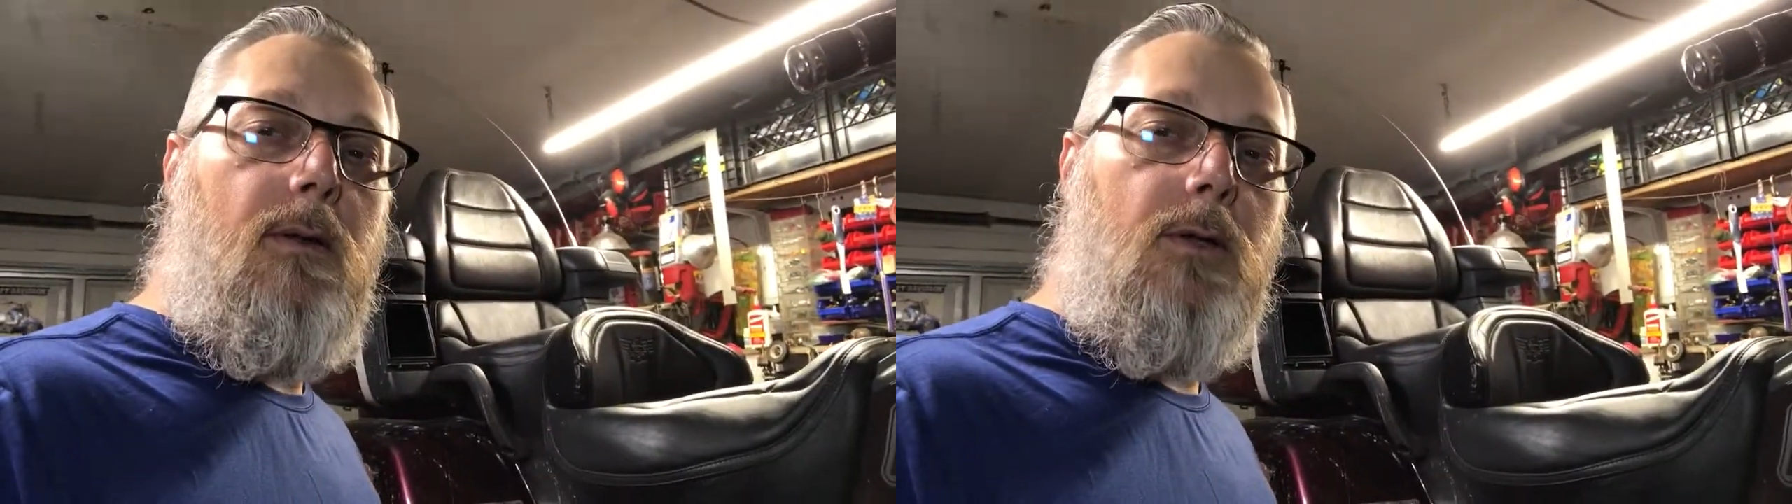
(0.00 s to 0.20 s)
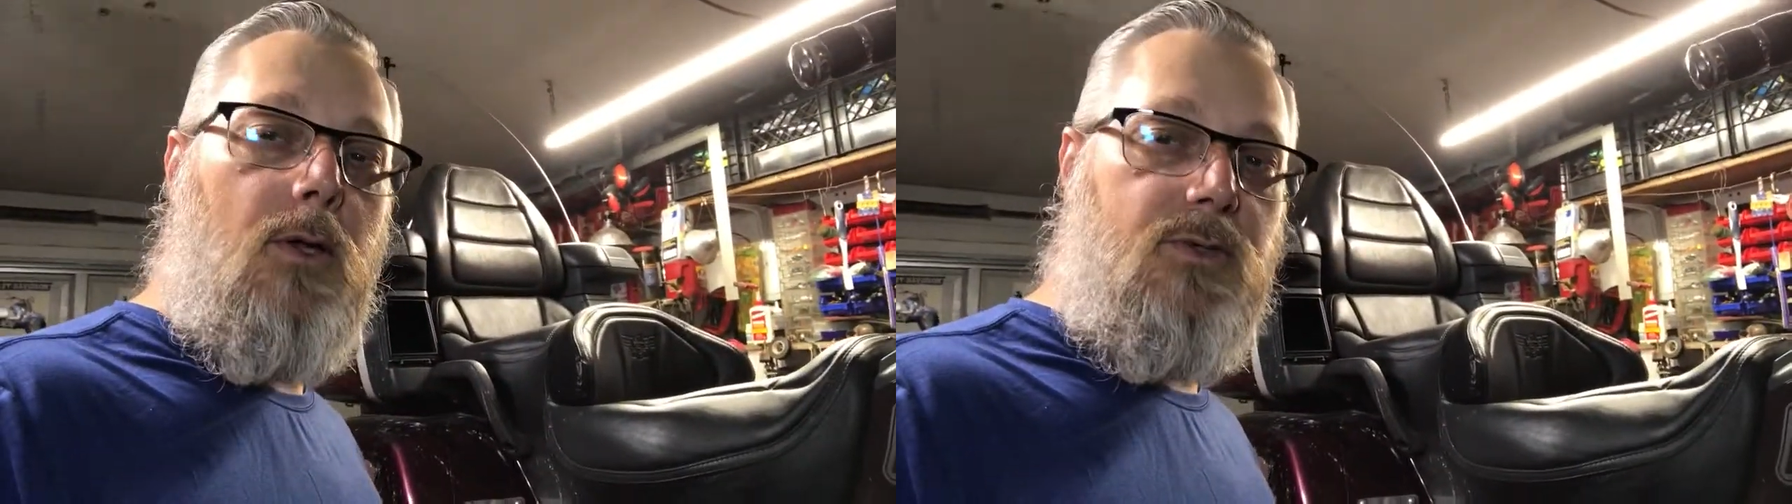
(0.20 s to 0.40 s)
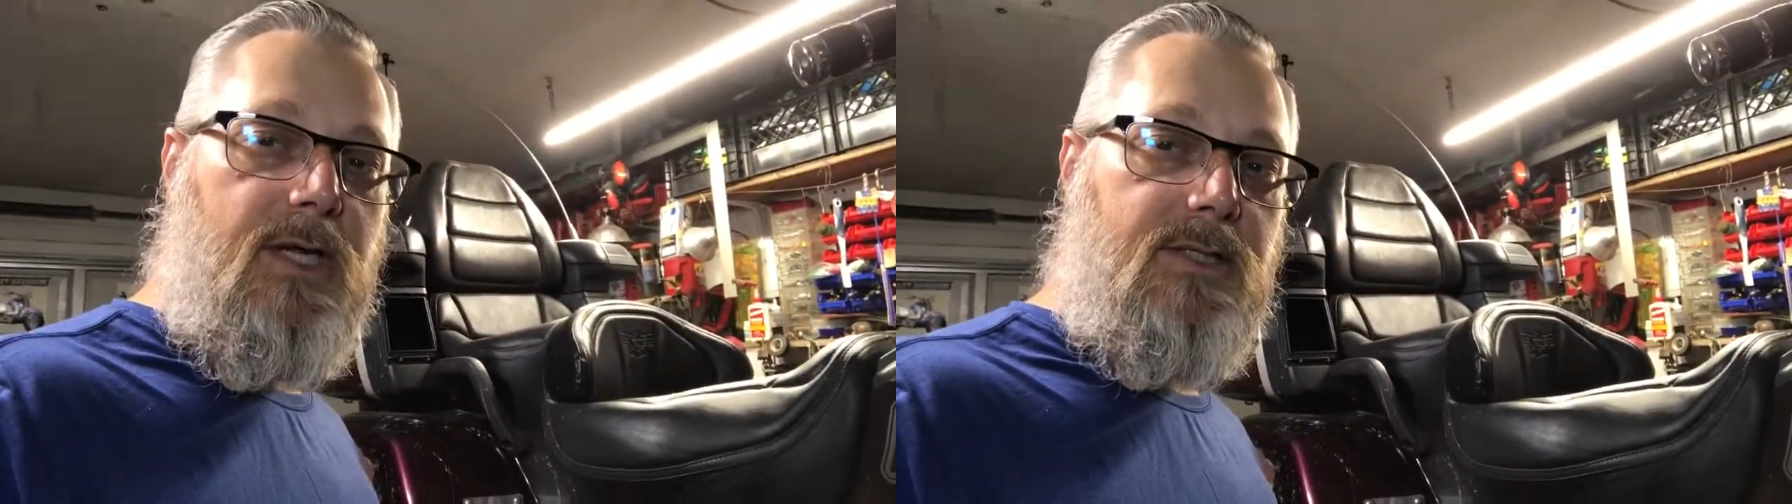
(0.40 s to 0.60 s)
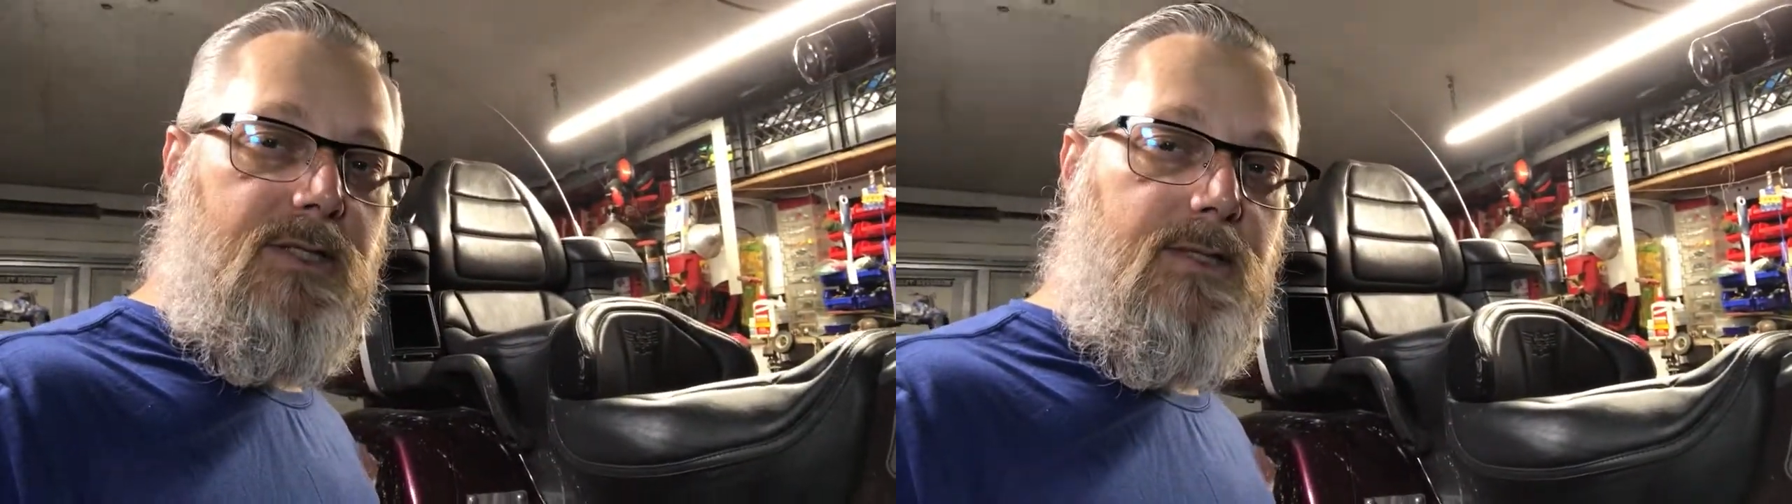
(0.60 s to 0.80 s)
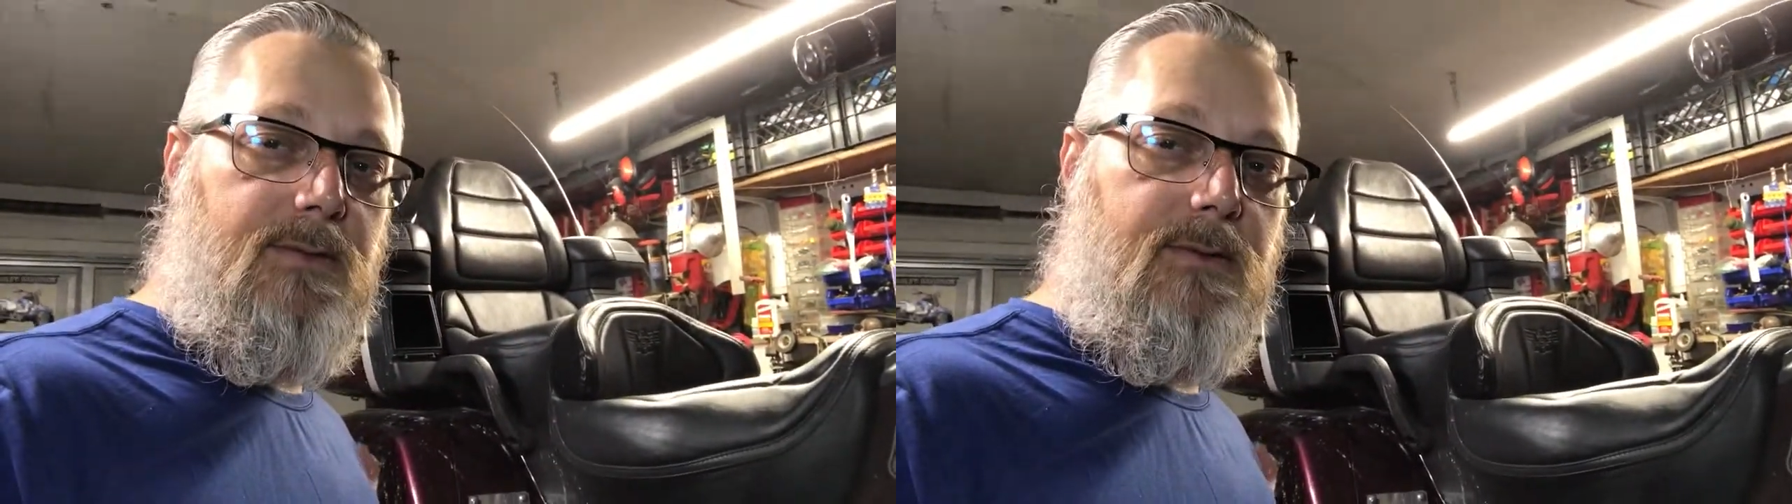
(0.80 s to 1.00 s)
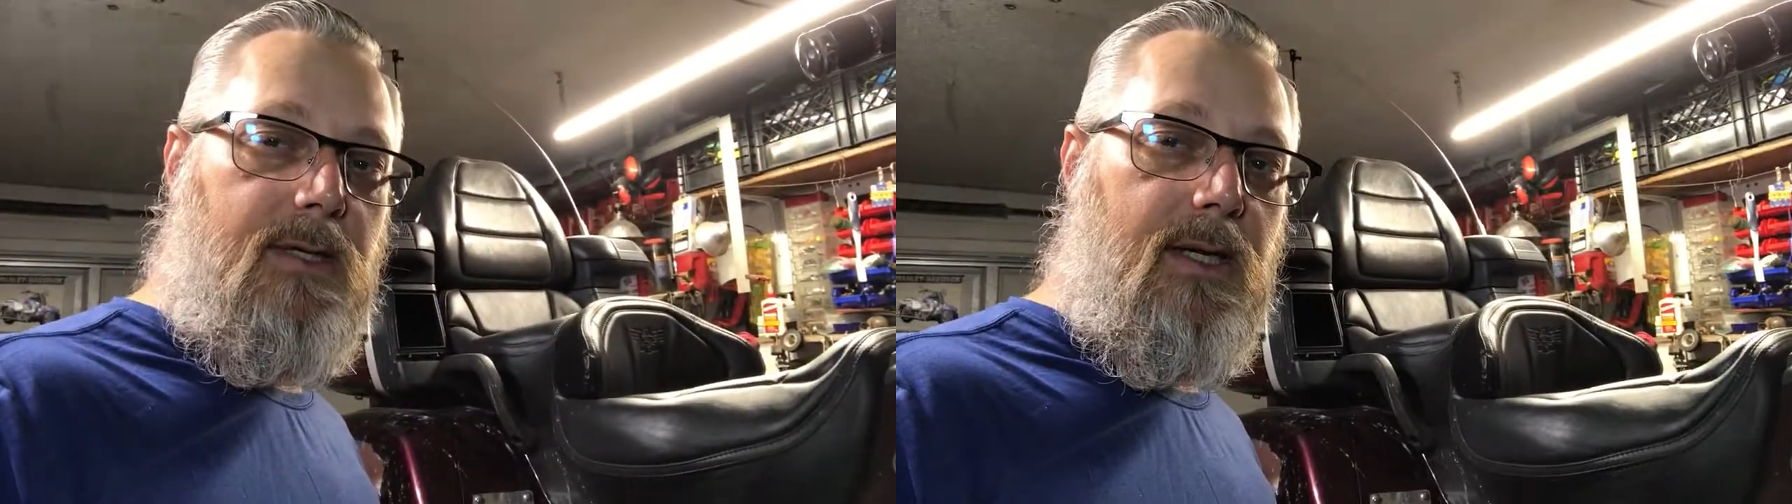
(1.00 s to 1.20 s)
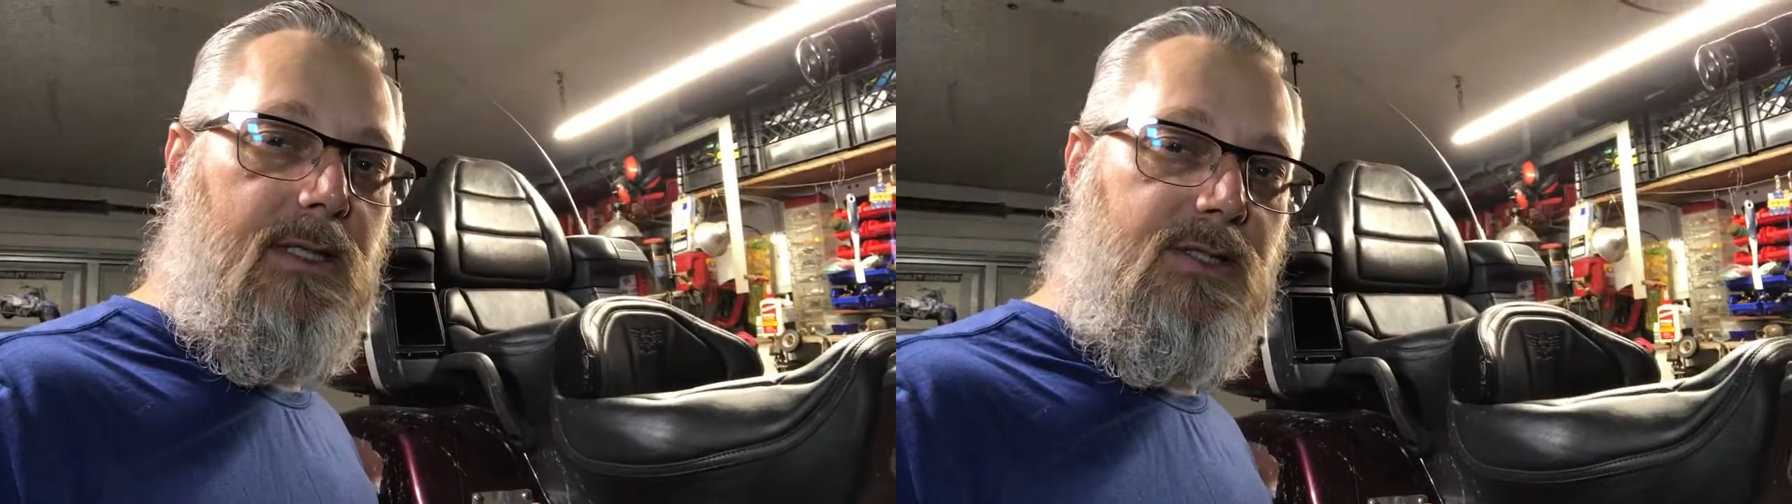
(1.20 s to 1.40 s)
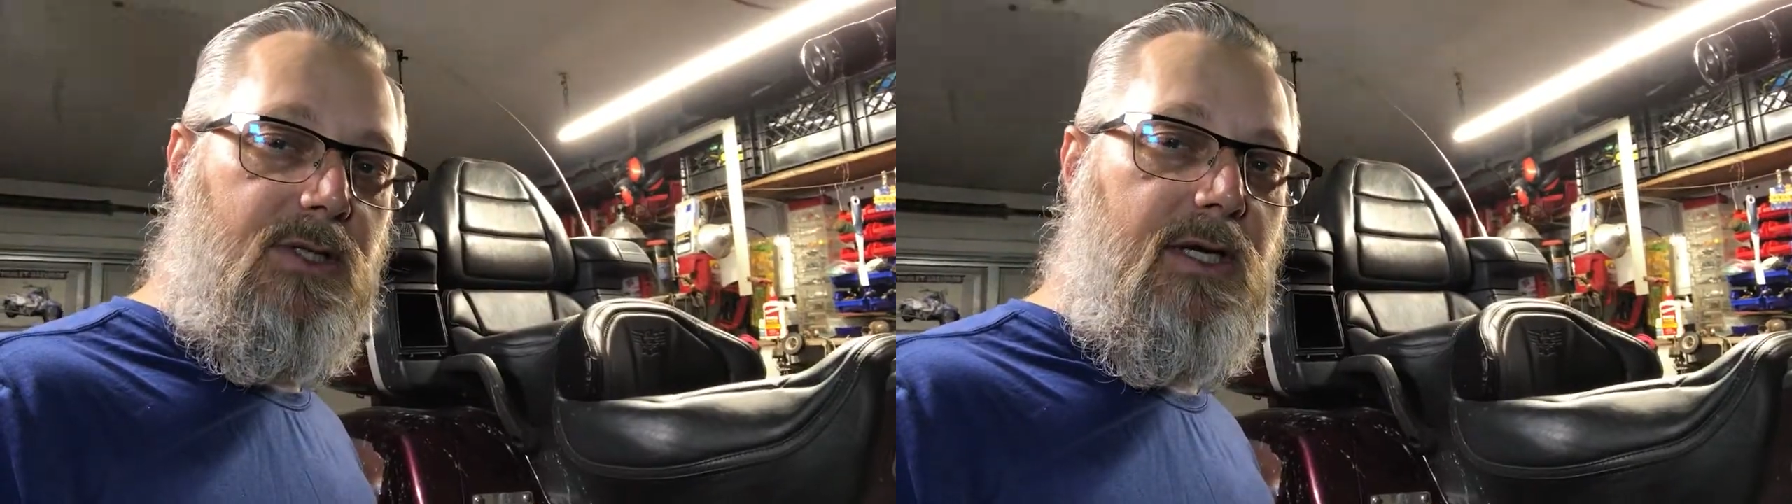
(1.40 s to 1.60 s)
load test it
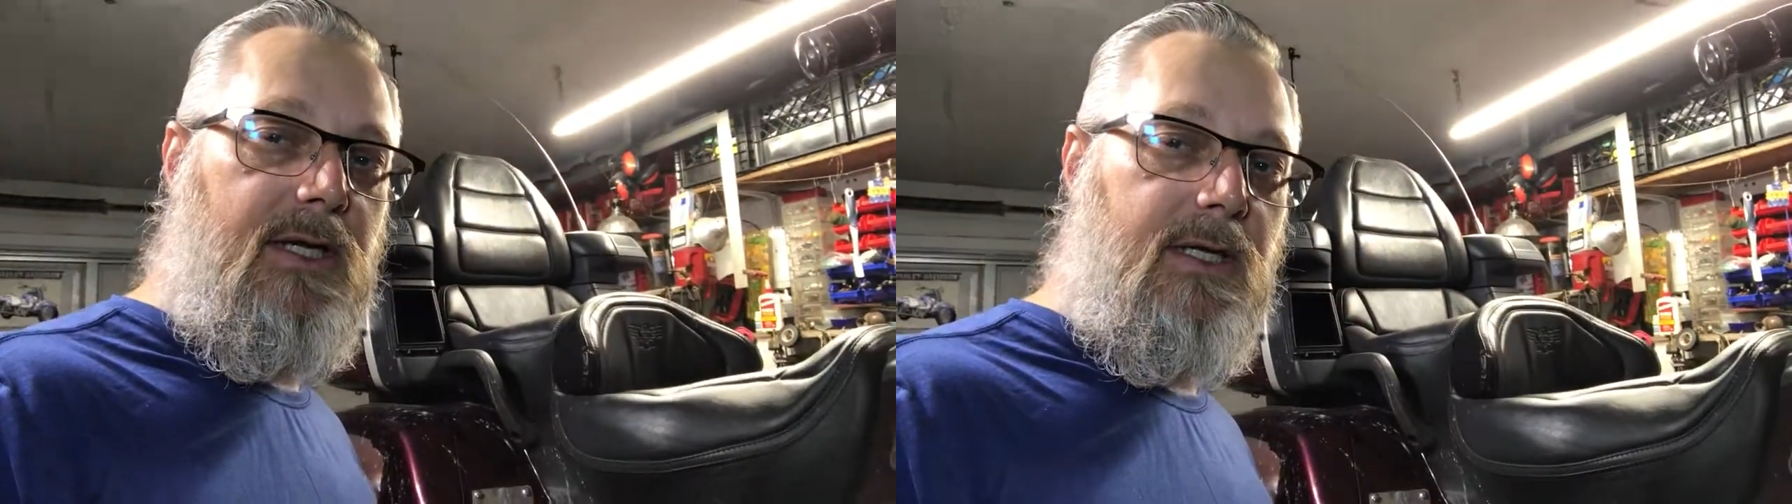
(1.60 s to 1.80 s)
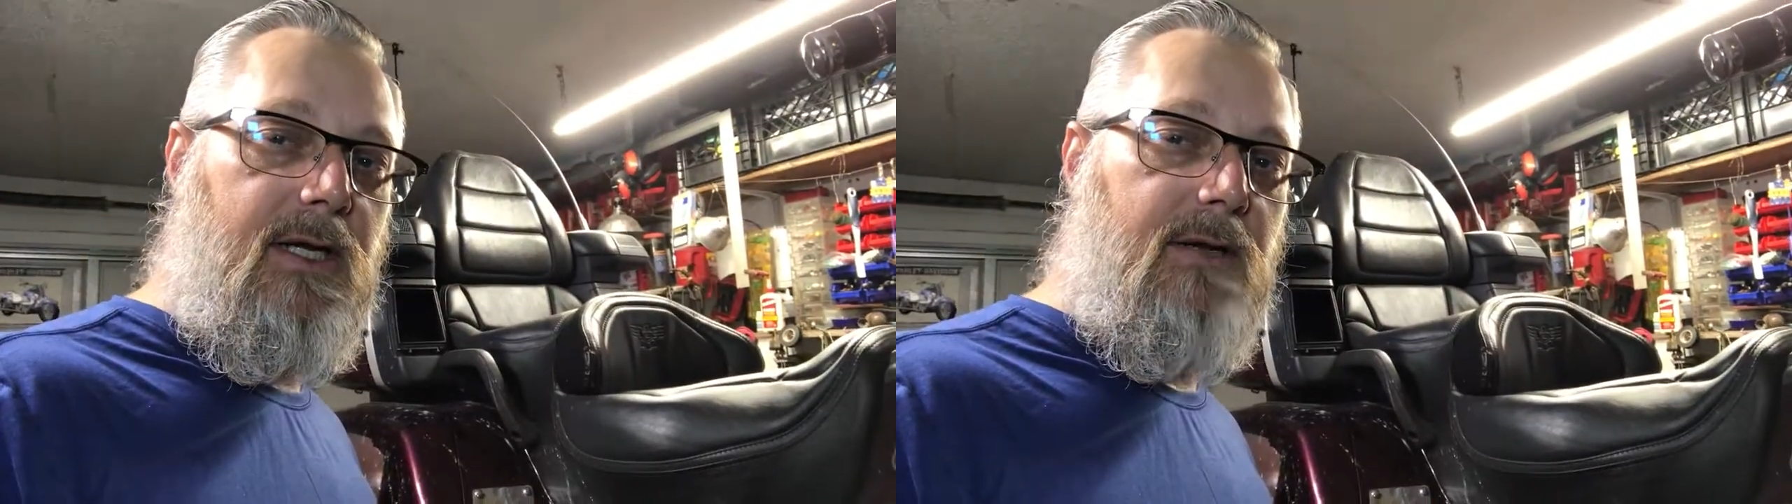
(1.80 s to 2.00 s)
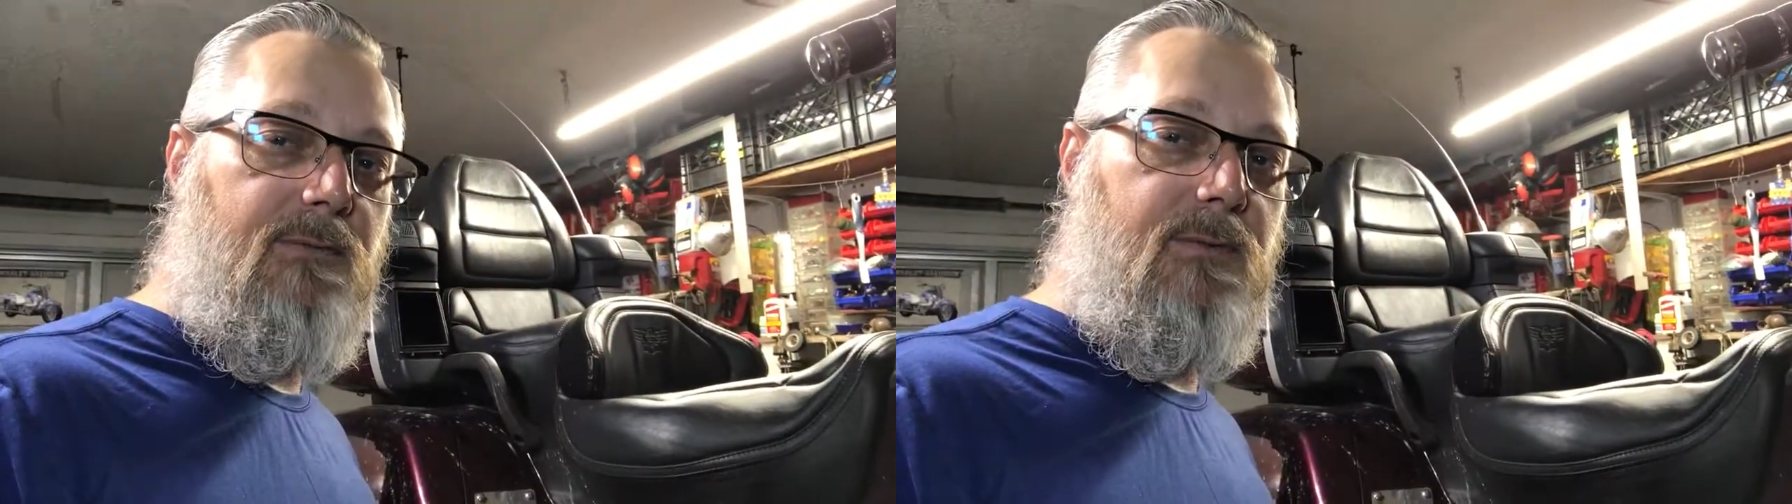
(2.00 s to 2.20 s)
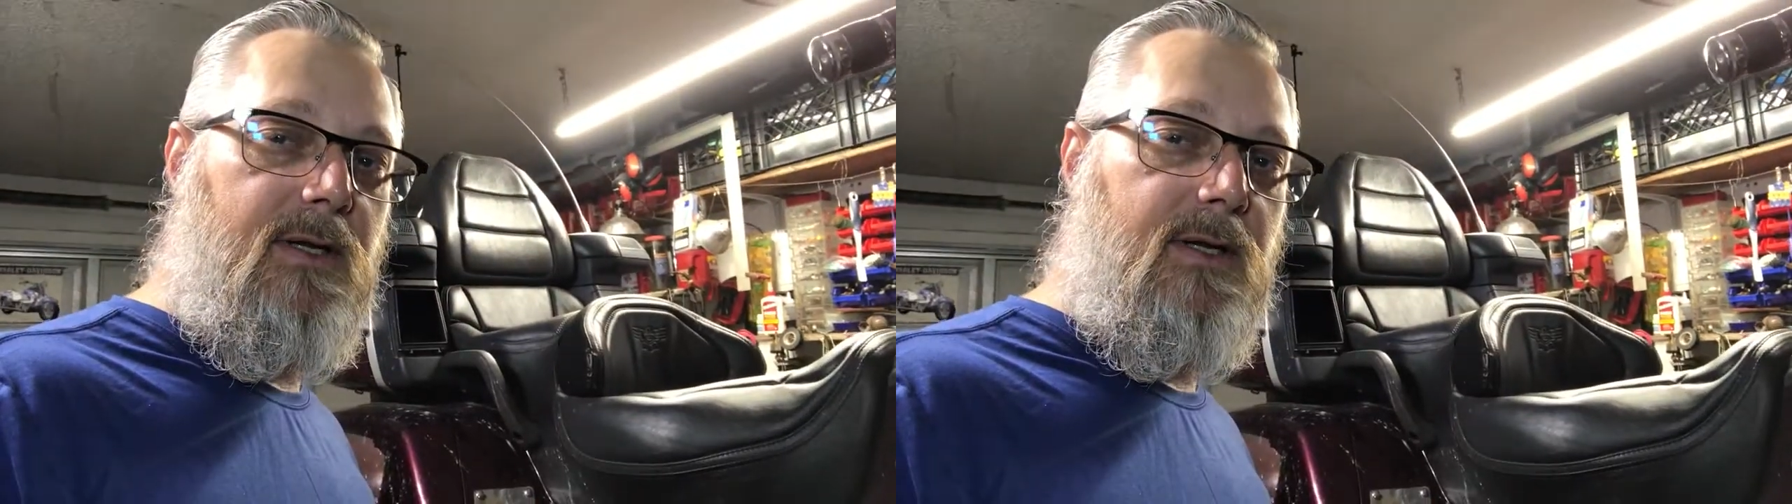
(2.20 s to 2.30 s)
and see if